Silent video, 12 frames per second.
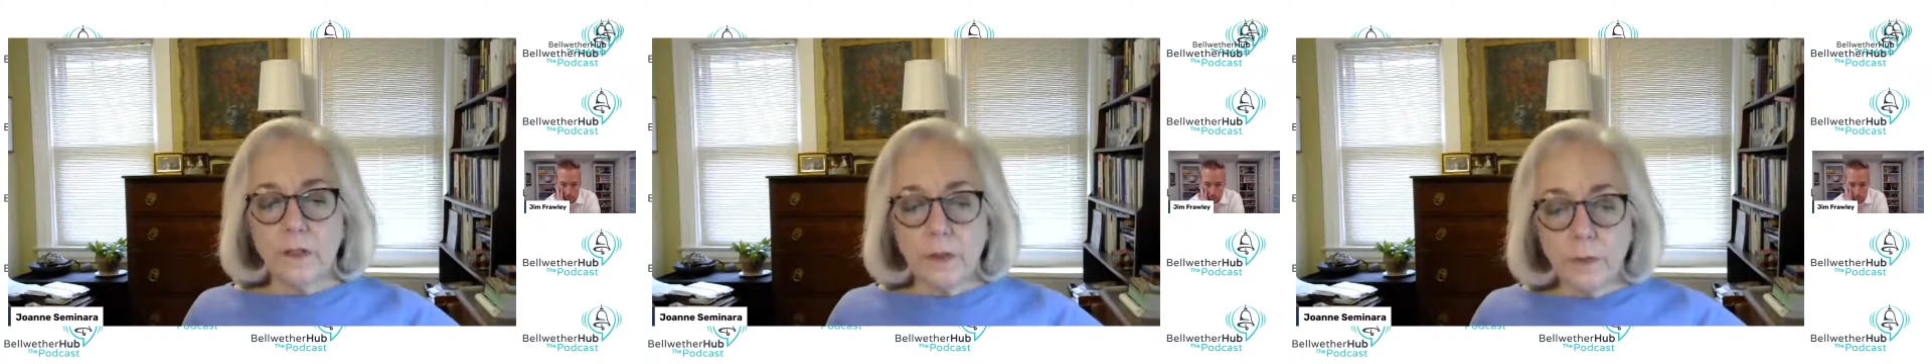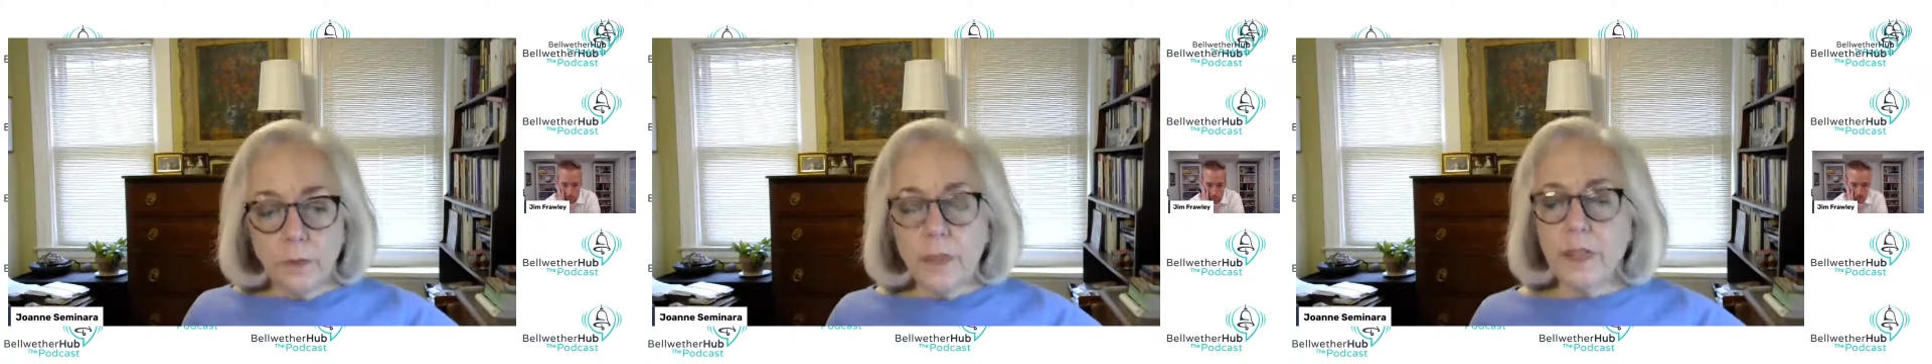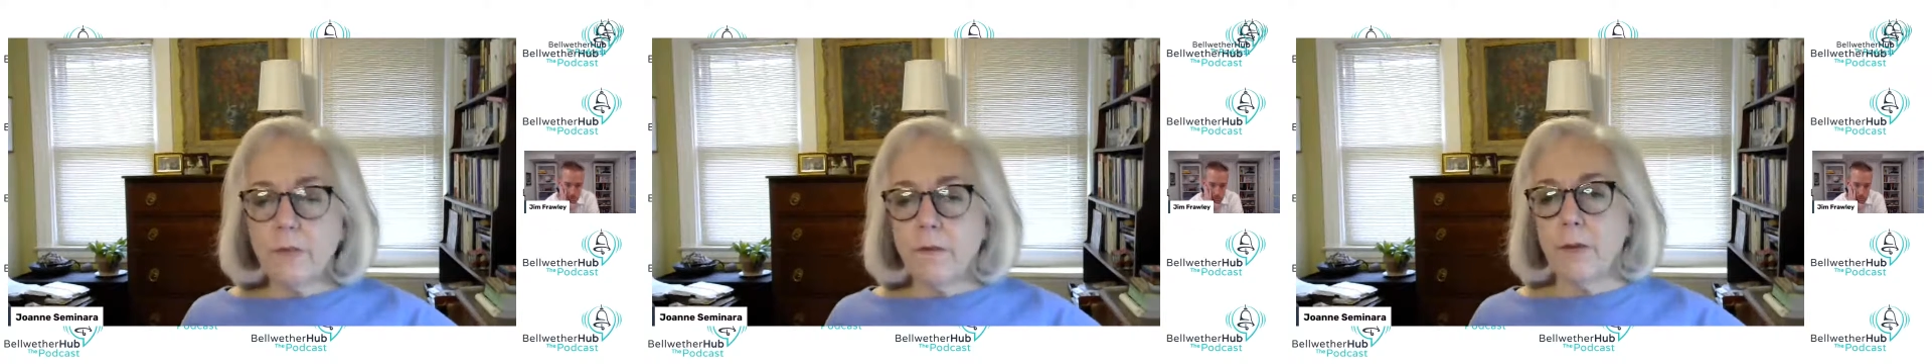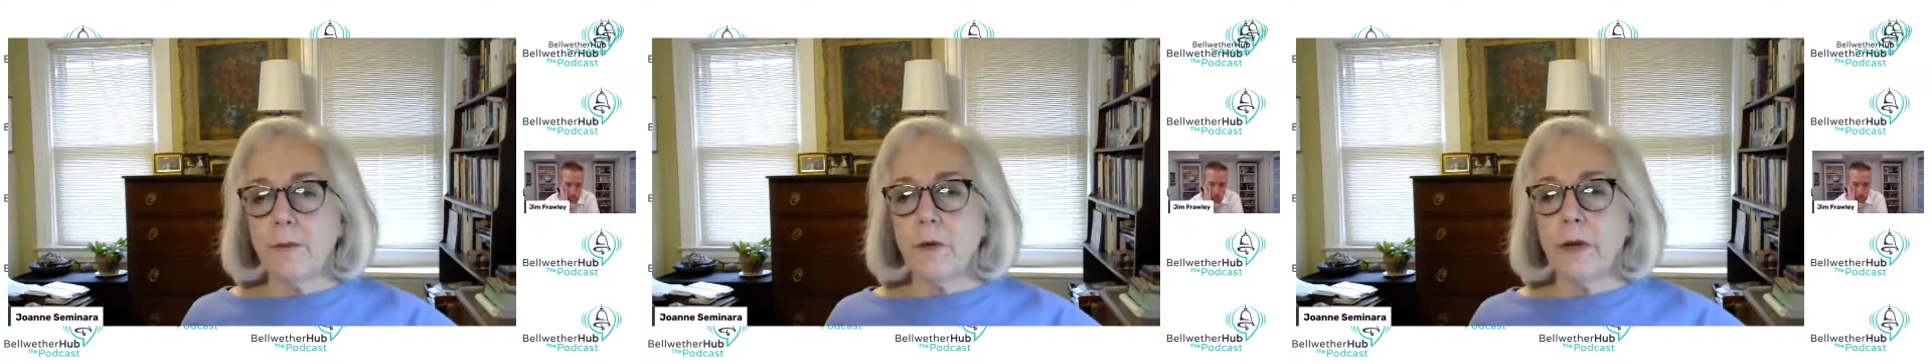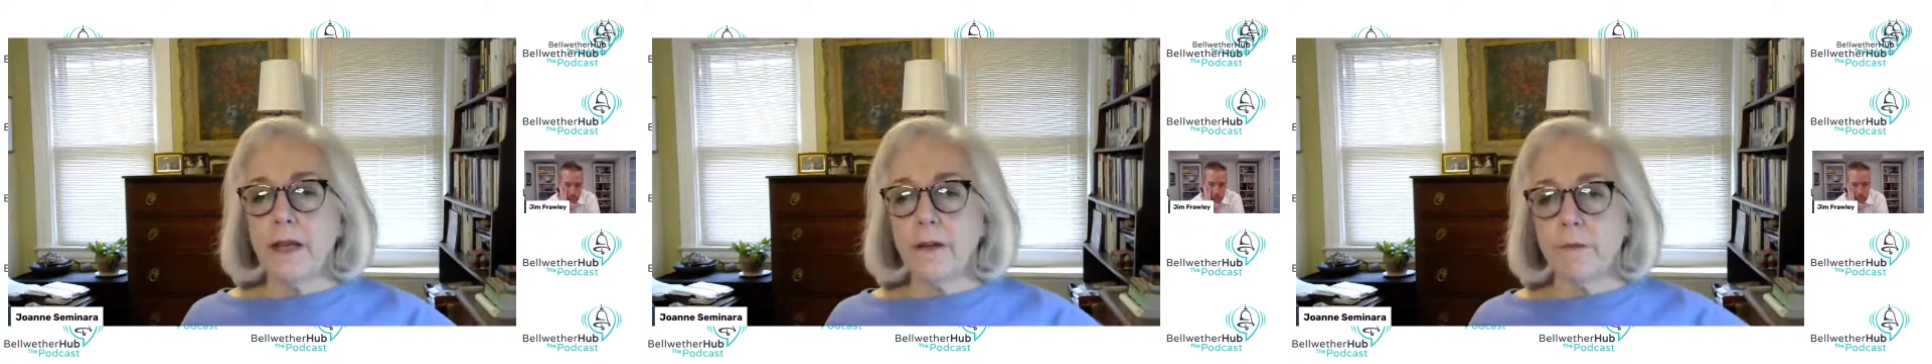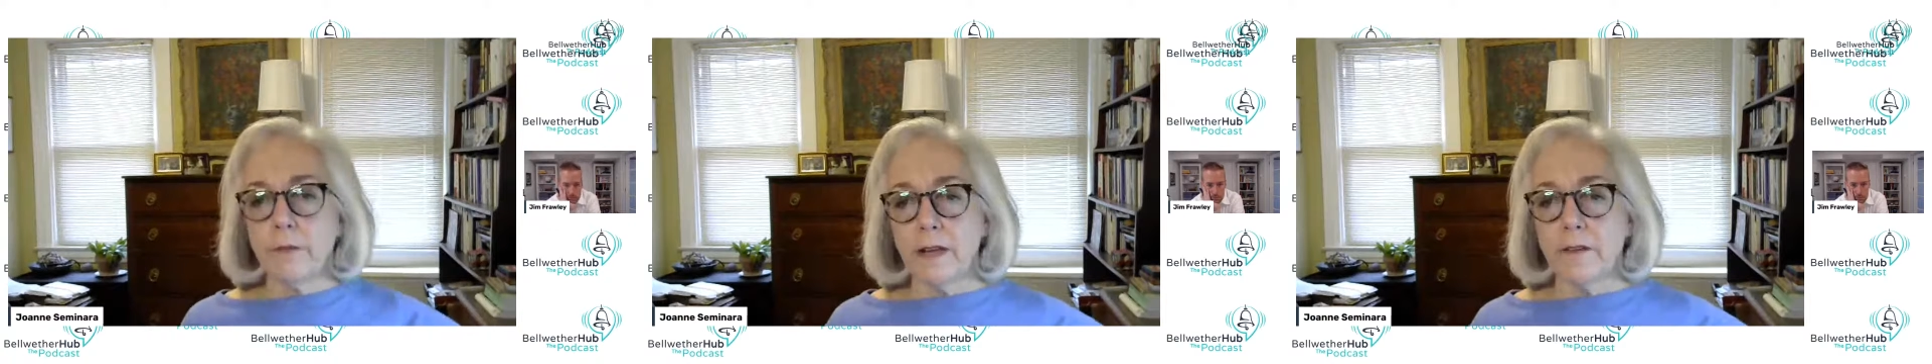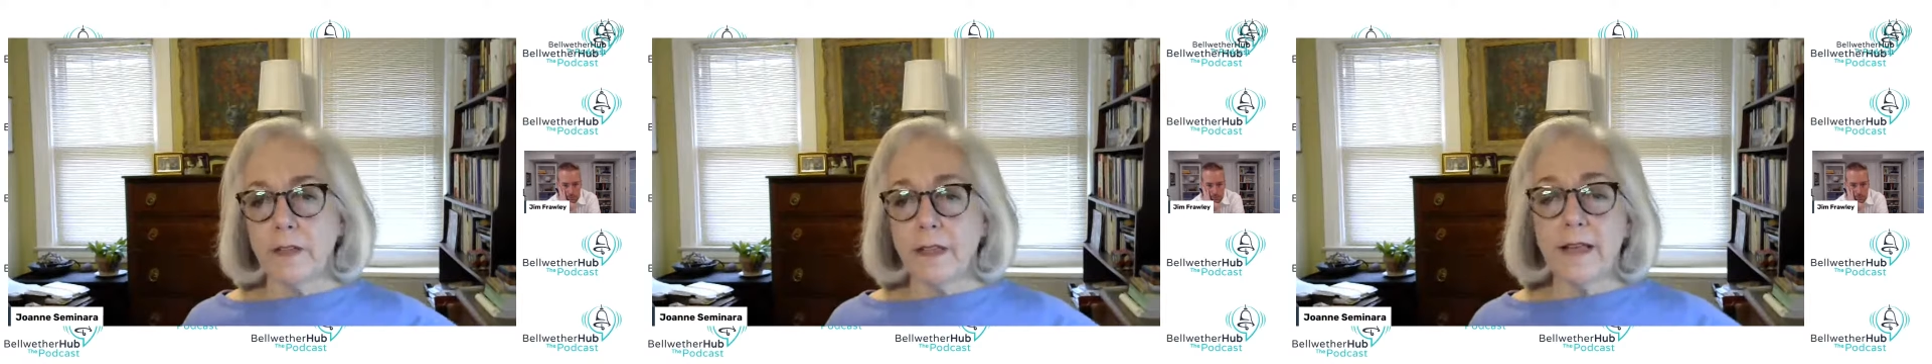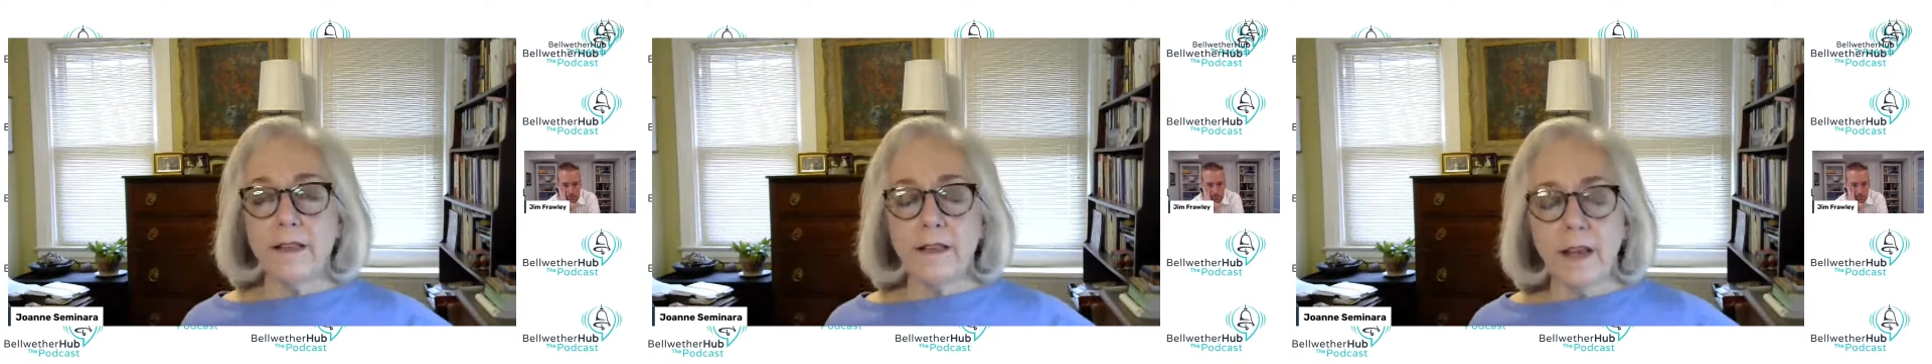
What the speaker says: to really wrap your head around it and